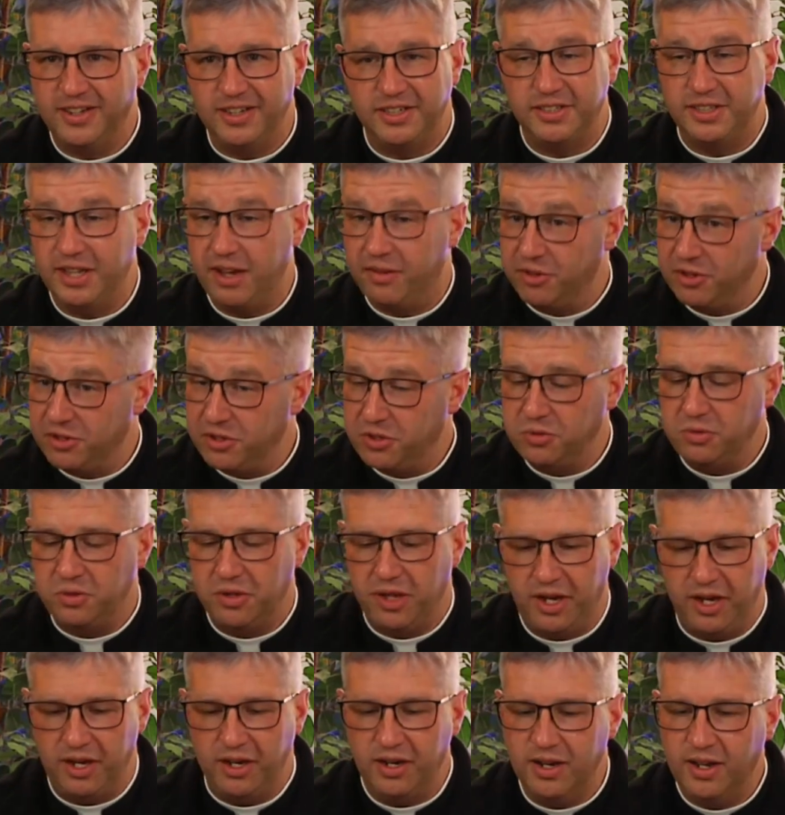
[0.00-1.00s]
It's never too
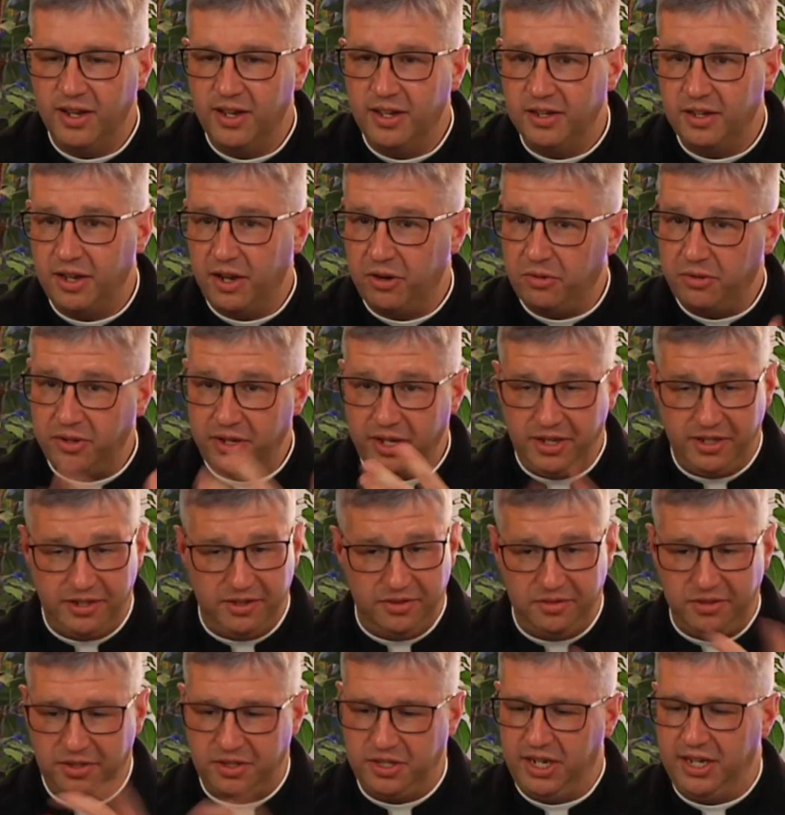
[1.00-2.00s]
late. Not only
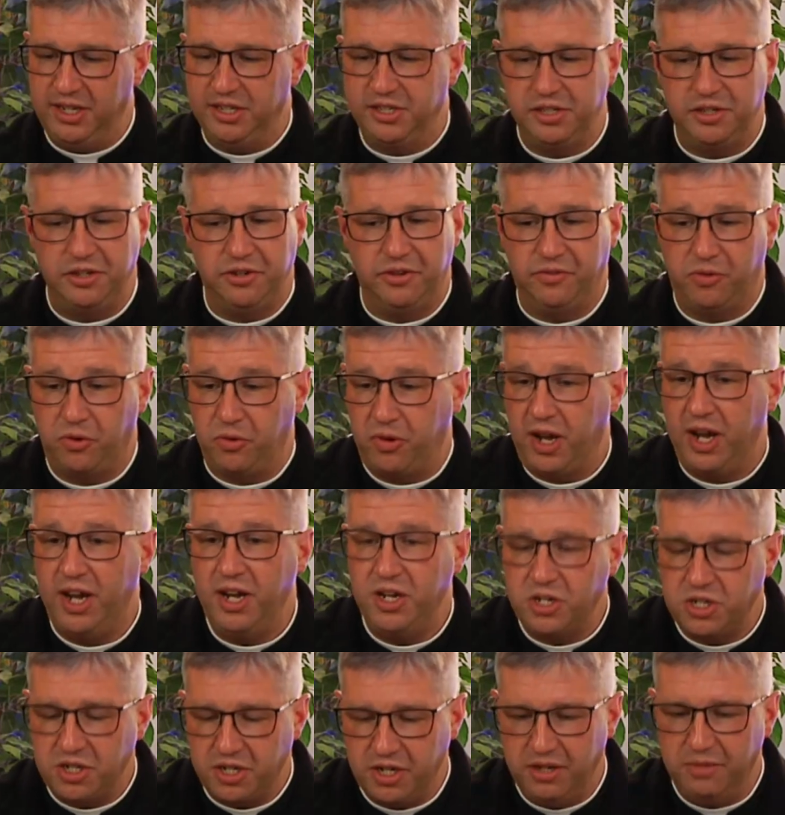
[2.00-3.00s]
to answer your
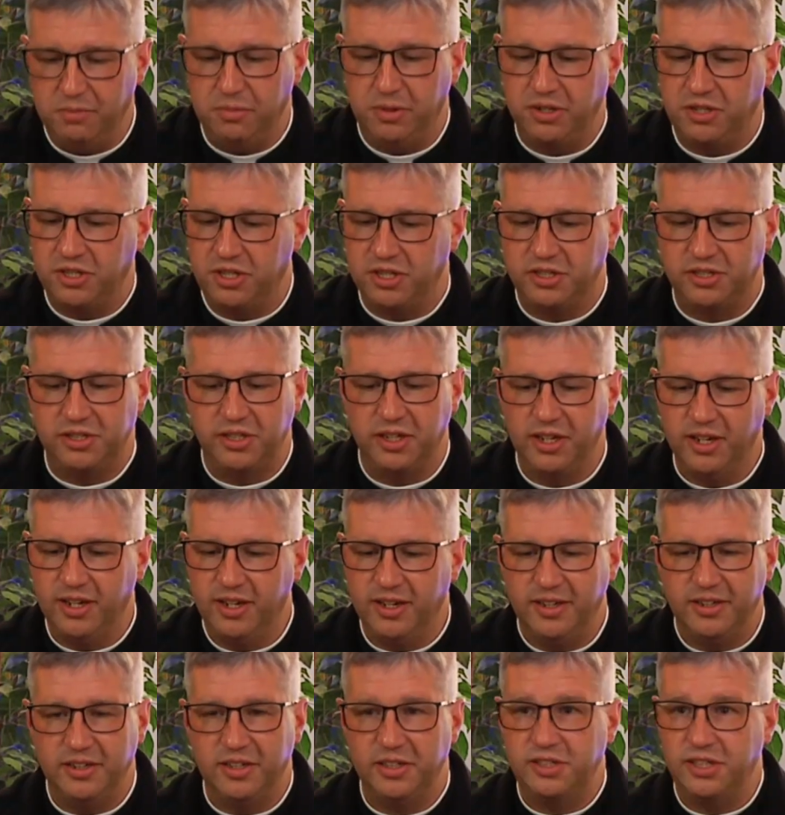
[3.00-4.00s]
vocation, but just
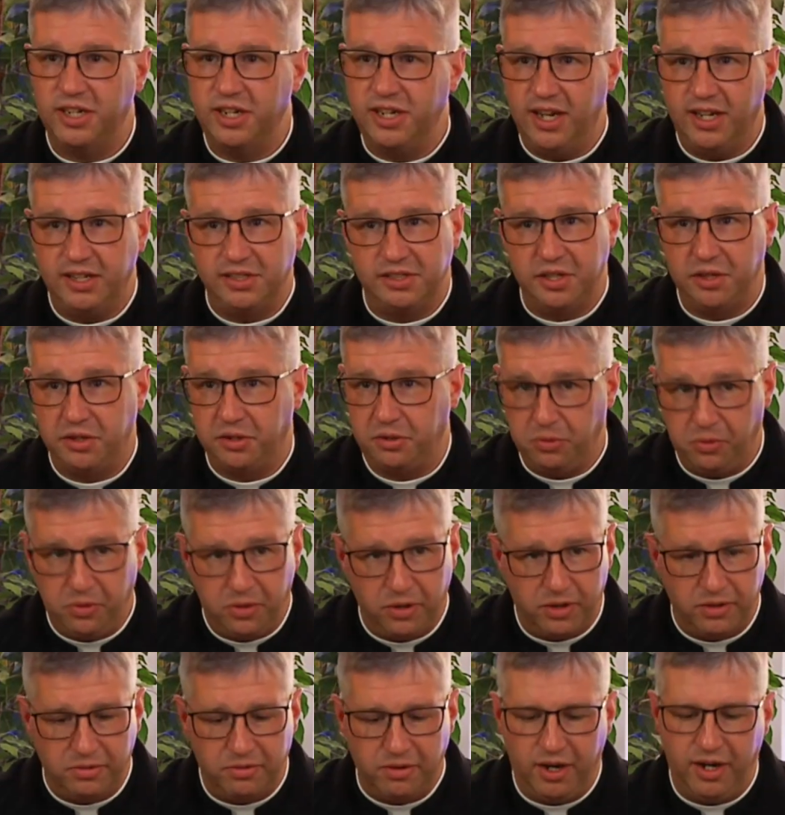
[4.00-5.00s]
to say yes to the
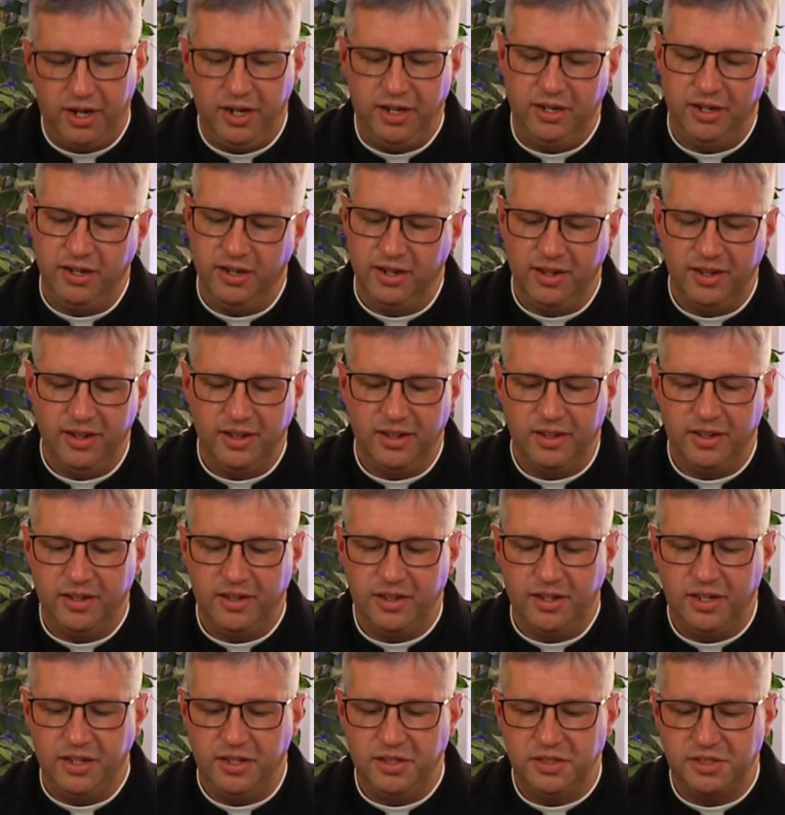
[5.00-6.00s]
Lord, right?
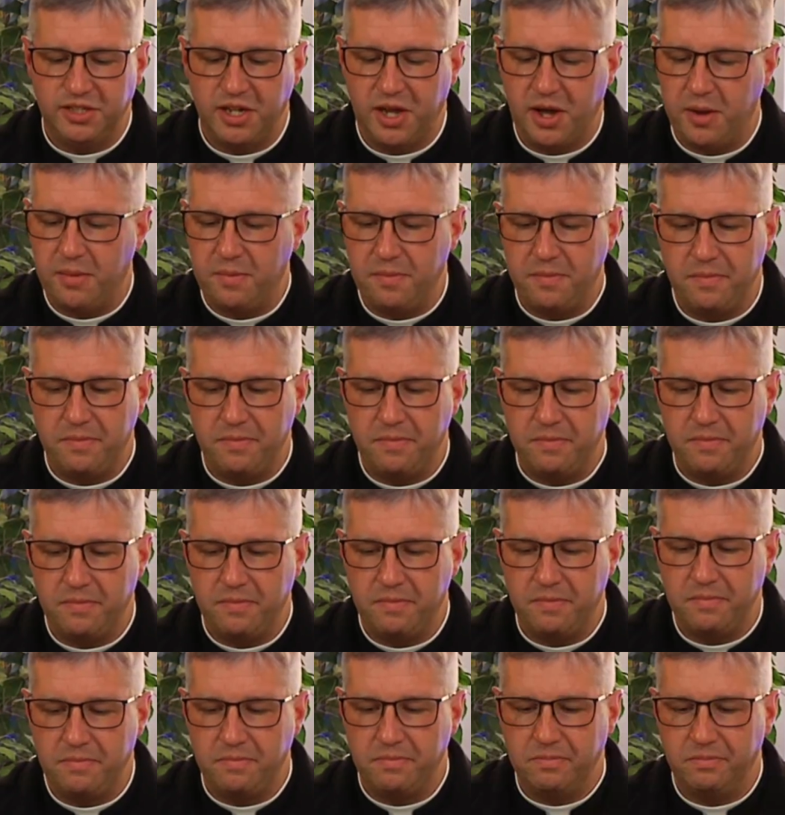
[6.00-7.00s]
He's
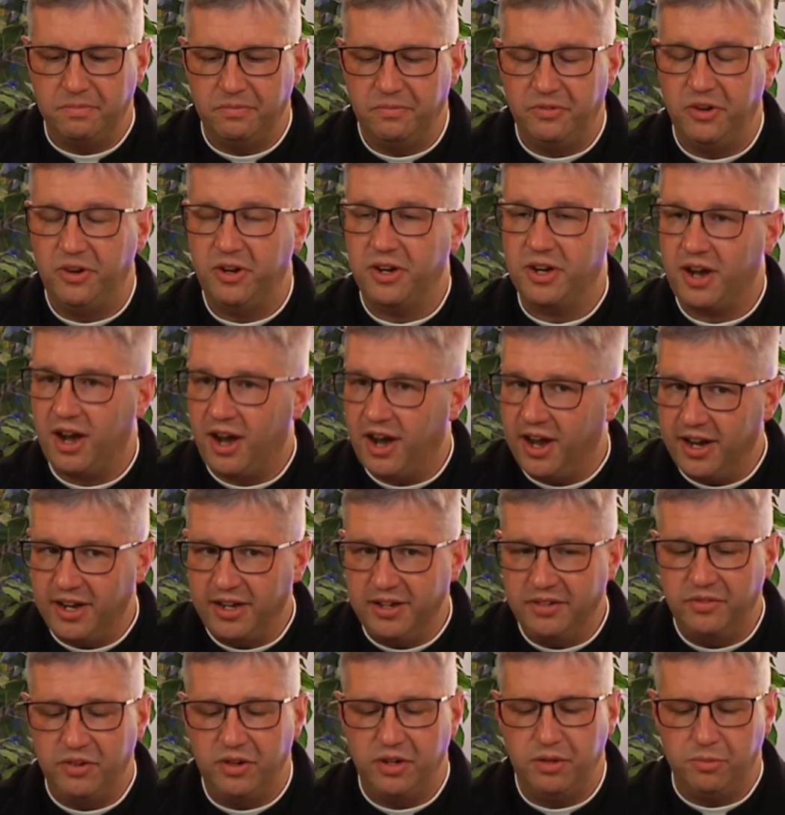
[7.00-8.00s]
very
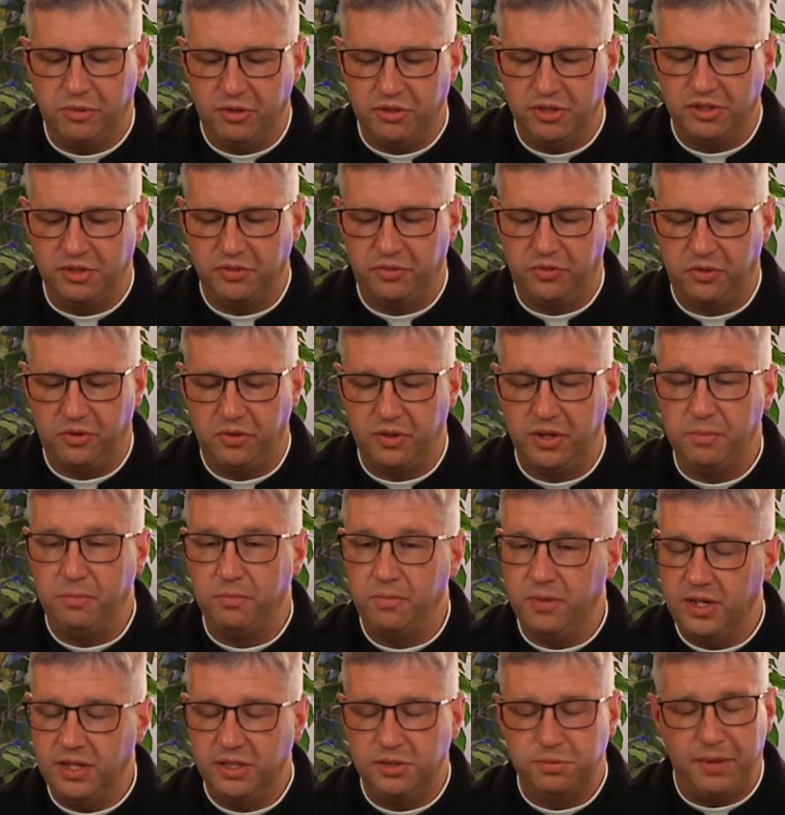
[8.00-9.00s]
kind, very merciful.
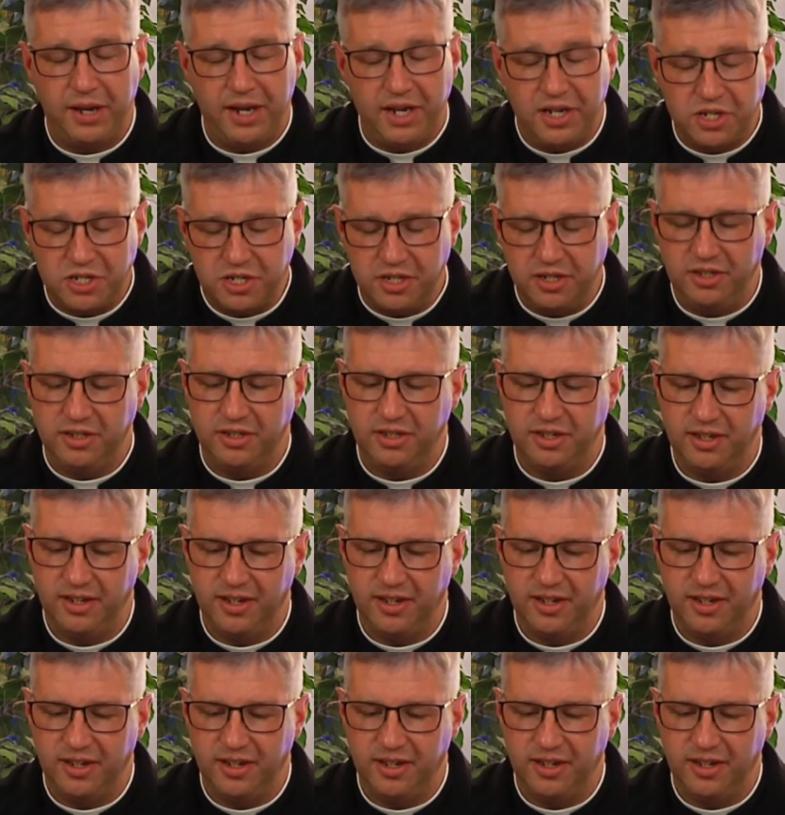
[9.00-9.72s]
He's patient.